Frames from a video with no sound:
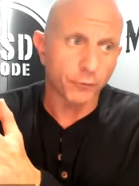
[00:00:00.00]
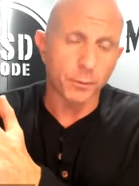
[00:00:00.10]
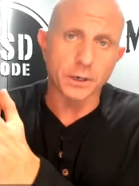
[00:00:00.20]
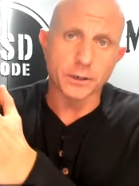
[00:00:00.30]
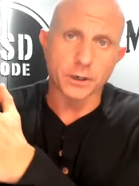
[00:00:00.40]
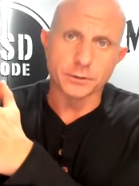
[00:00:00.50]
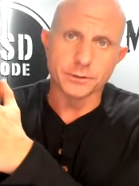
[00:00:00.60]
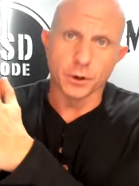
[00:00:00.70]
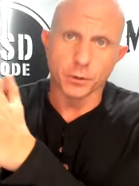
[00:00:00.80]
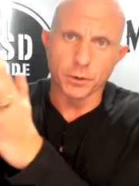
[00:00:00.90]
from a, a
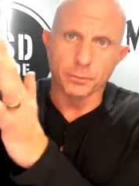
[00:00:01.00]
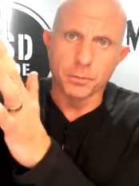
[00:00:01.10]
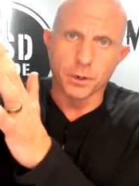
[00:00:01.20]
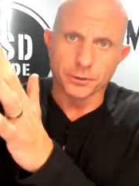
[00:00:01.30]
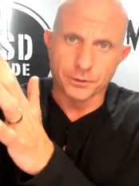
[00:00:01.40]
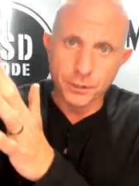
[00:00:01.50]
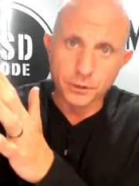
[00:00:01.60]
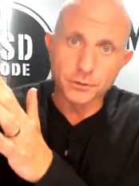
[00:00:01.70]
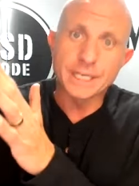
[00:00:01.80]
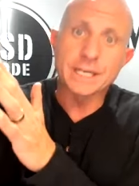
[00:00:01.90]
you know a, a,
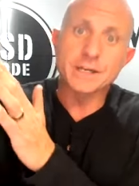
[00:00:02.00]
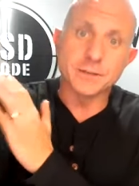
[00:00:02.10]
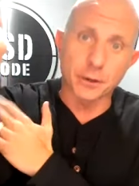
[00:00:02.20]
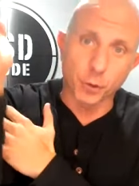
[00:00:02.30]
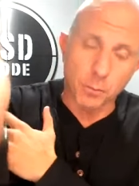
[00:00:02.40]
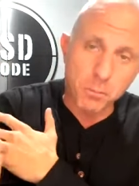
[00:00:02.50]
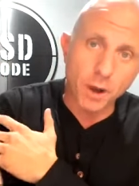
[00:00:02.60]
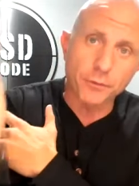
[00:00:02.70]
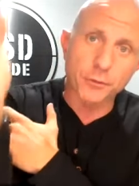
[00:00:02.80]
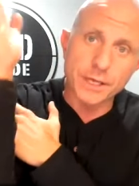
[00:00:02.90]
yearly down to a
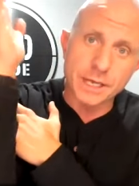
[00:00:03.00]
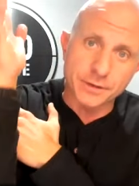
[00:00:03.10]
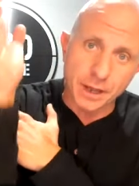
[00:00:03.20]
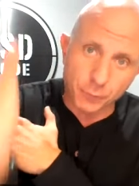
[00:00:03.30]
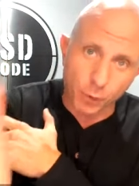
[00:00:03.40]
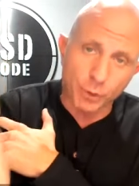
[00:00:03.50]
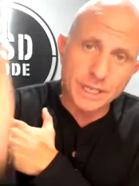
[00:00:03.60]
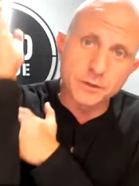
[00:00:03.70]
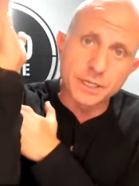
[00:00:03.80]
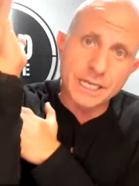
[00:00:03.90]
monthly down to a
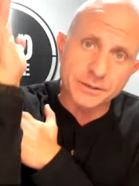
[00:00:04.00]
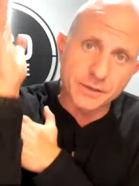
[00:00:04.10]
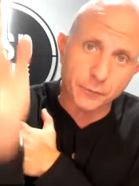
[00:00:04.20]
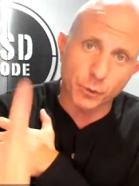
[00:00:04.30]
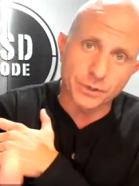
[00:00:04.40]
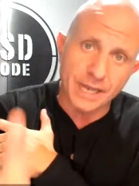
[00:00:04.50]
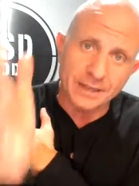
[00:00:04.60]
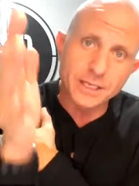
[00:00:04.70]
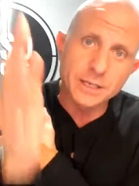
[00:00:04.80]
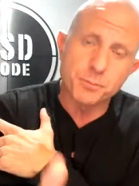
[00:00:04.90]
weekly down to a
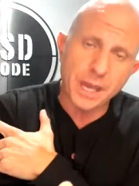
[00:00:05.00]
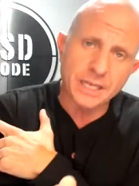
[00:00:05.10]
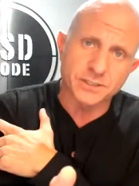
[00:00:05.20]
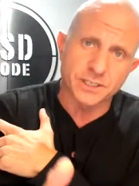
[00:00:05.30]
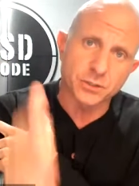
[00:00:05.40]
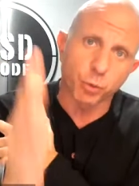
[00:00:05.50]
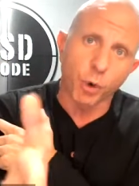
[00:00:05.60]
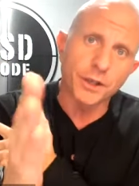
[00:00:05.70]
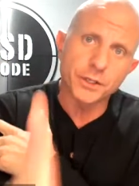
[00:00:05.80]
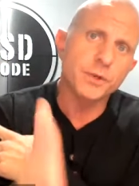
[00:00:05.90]
daily basis
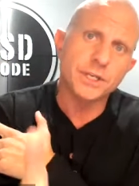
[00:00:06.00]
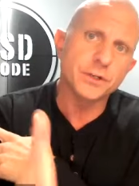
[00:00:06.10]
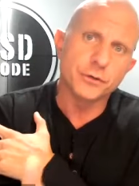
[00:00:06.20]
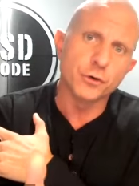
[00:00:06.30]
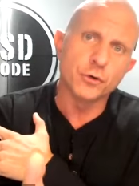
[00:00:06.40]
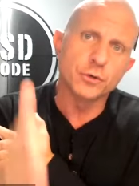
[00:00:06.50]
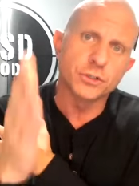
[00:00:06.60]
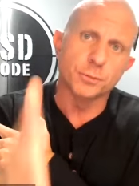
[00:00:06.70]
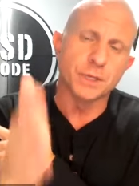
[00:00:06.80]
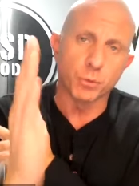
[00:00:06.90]
what you need to do
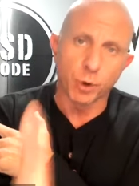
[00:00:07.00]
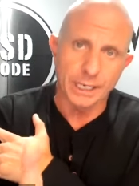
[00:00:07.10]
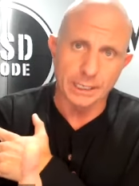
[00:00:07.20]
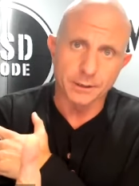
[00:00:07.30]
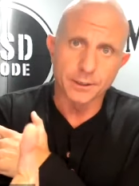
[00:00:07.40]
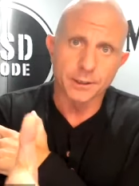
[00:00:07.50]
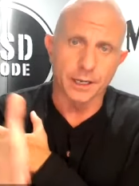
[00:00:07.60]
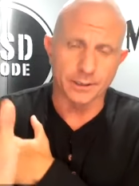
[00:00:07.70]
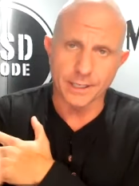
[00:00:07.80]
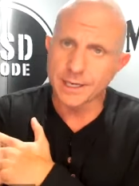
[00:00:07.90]
to be winning
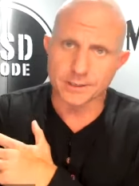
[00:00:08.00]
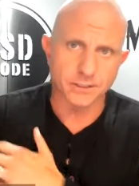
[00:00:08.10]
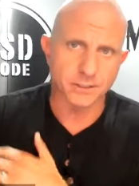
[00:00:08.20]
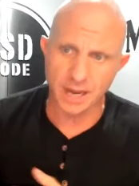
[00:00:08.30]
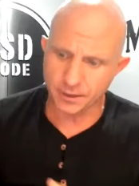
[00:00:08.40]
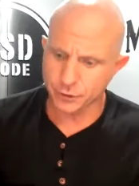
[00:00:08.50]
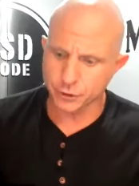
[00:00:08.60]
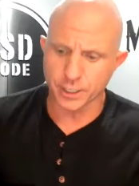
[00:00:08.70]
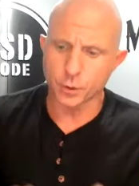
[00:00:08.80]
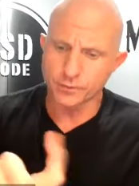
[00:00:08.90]
Again, it doesn't matter if you're
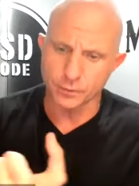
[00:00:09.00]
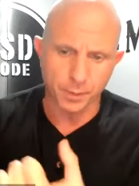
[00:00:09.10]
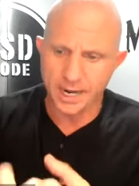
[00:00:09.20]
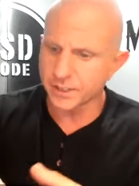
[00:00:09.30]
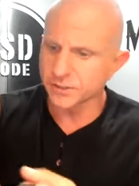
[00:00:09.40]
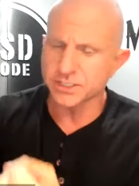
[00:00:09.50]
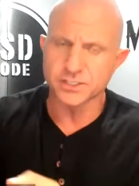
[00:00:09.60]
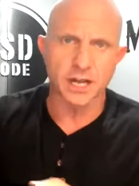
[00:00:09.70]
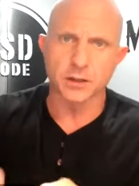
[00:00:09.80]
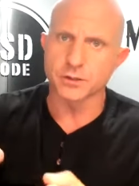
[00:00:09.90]
trying to go after buyers,
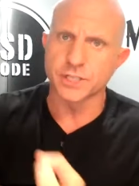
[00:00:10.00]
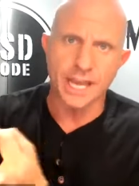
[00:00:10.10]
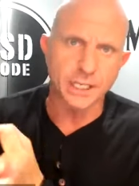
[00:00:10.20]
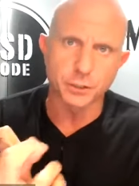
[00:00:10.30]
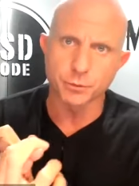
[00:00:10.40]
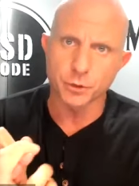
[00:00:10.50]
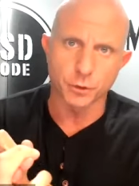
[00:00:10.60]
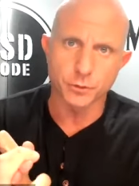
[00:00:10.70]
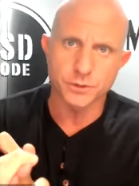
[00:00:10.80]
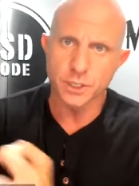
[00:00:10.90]
sellers, agent
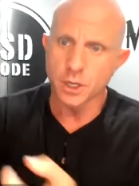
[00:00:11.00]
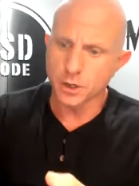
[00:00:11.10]
recruits.